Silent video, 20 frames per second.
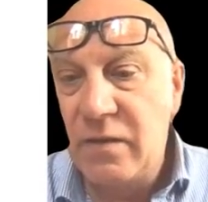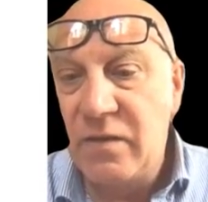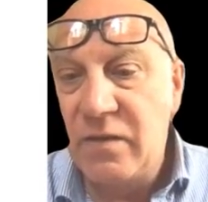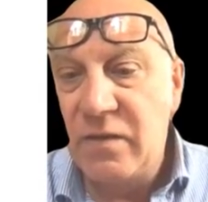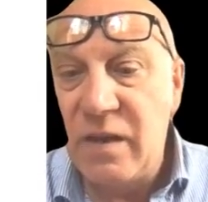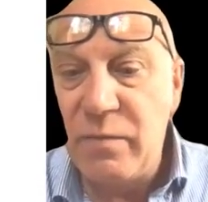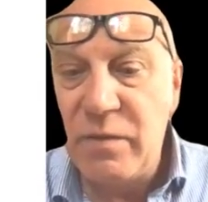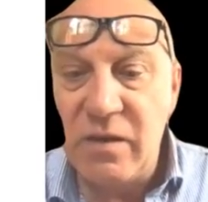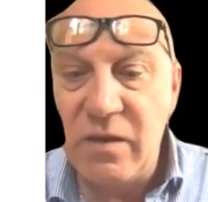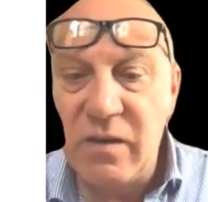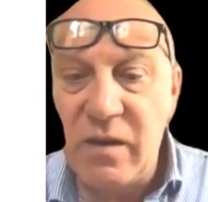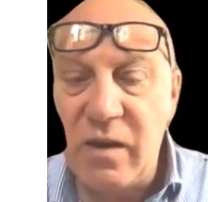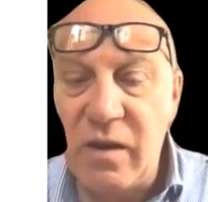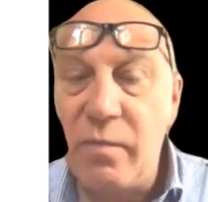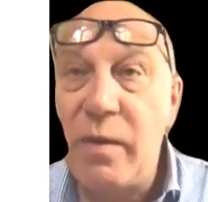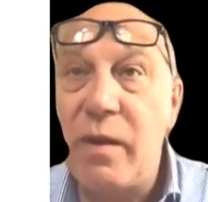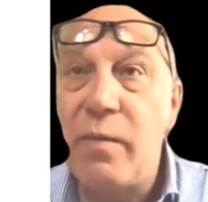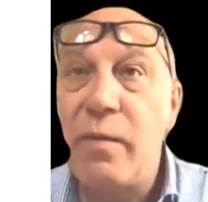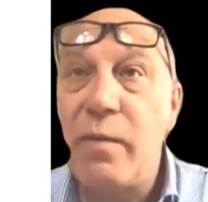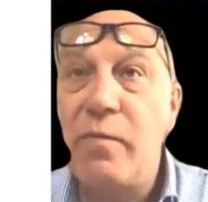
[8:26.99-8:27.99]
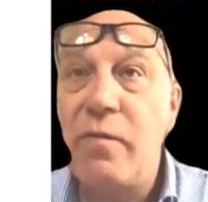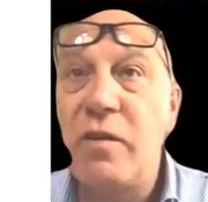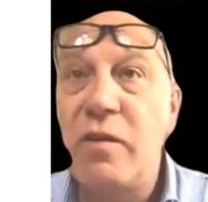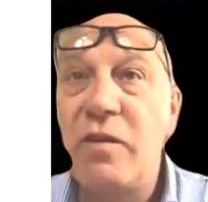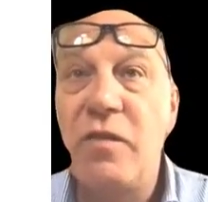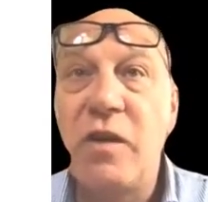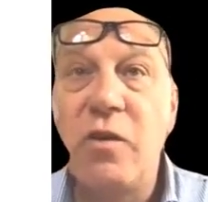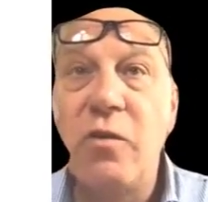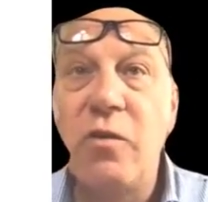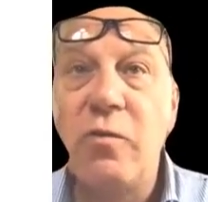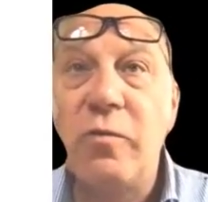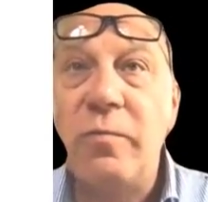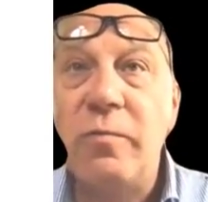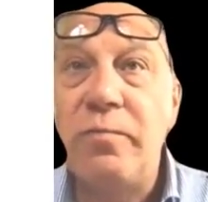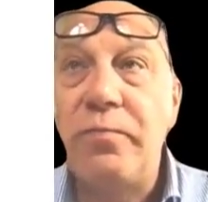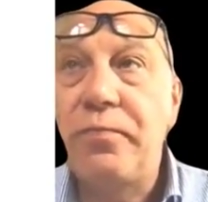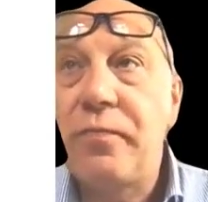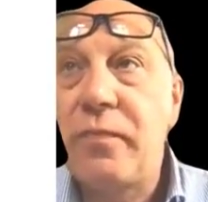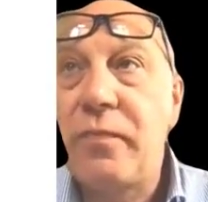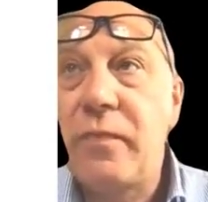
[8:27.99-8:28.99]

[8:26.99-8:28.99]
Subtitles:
So let me tell you a little bit about Rushford Court.